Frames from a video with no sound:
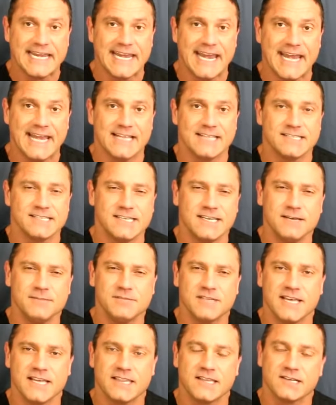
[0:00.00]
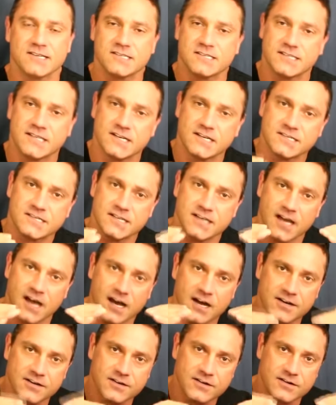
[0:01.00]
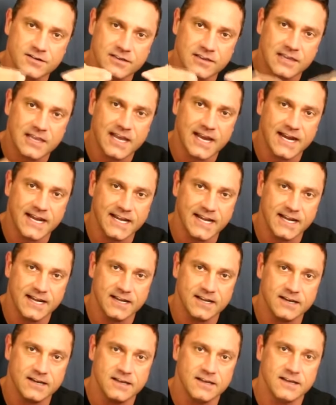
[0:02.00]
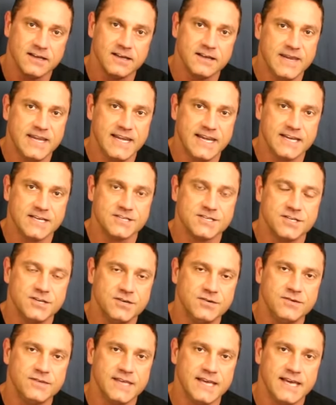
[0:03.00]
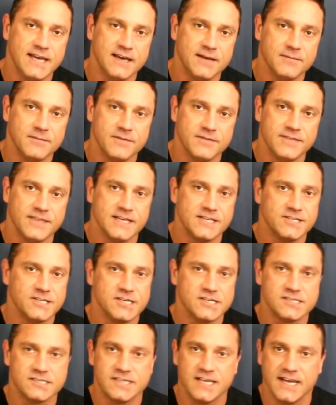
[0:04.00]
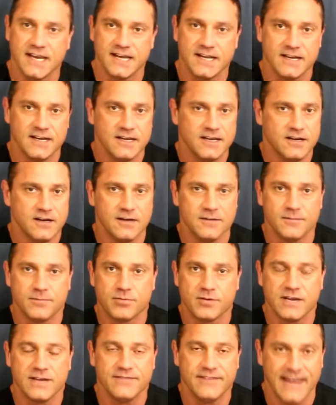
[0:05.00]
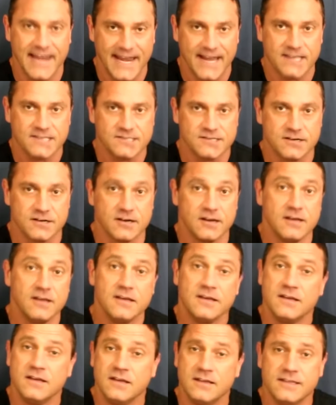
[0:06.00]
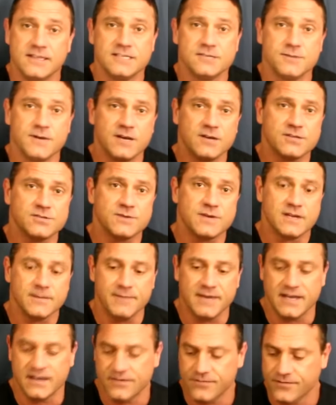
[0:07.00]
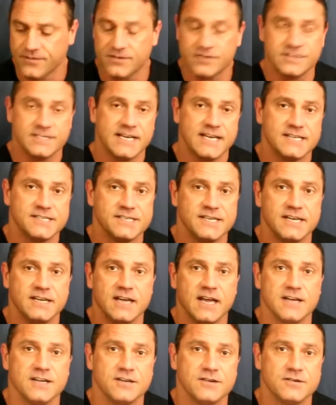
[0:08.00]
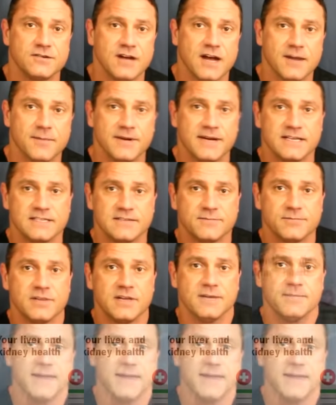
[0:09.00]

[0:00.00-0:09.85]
in and it seems like there's there's an underlining meaning to them than just saying, you know, a brief answer. This is why I always recommend further testing. I do comprehensive